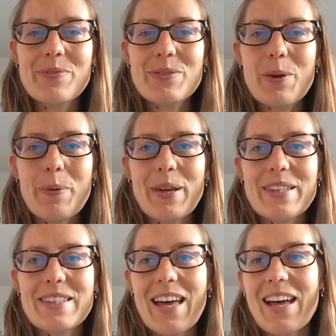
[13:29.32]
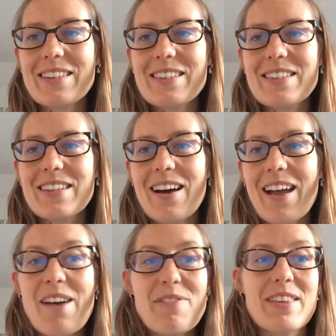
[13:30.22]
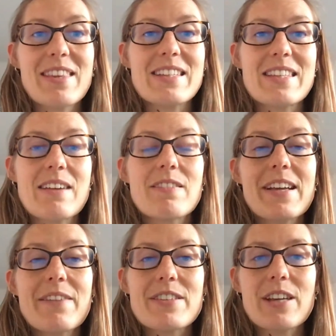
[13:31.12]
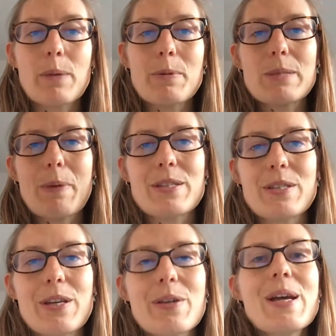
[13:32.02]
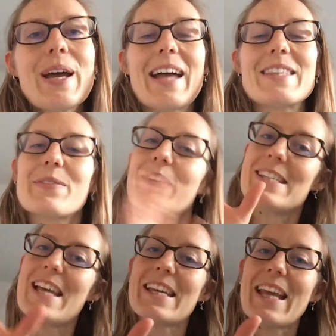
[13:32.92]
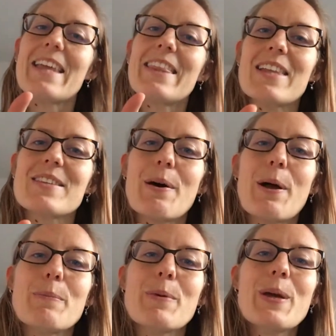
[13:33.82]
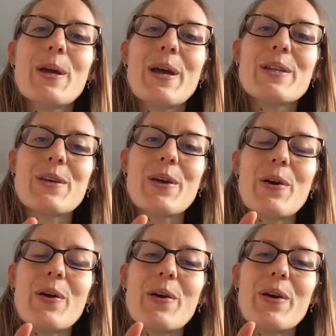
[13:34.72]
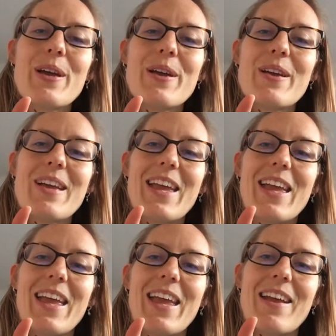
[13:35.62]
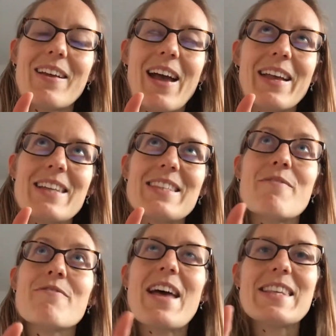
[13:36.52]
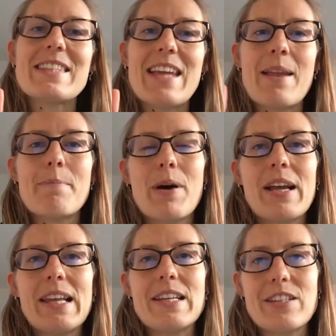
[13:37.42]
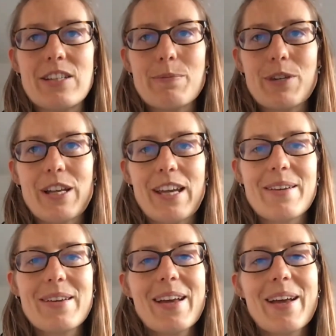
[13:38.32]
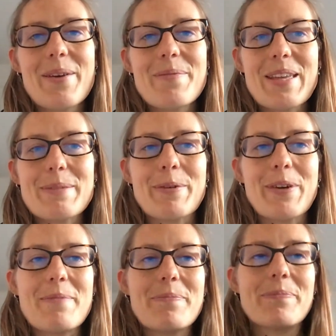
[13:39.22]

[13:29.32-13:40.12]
topics that I haven't necessarily given time and space to, and to really dedicate that time to, I guess, invest in my leadership journey. That's been great.